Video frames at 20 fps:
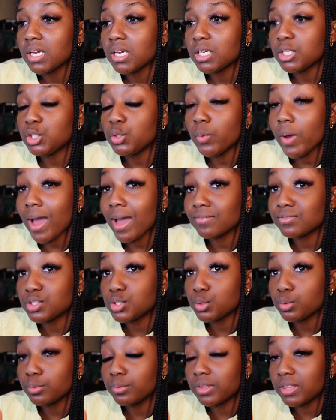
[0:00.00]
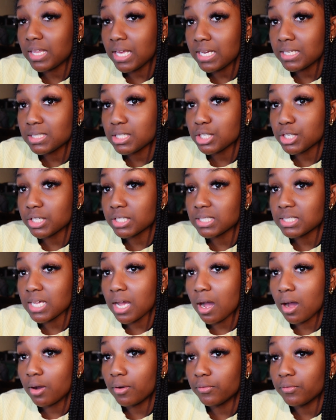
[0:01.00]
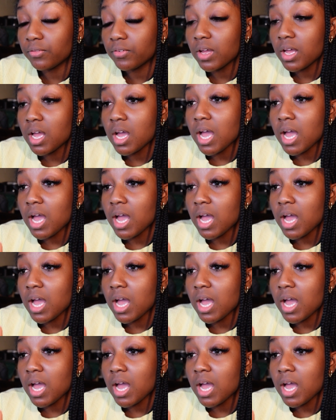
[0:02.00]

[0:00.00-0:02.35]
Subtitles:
you have to think to yourself,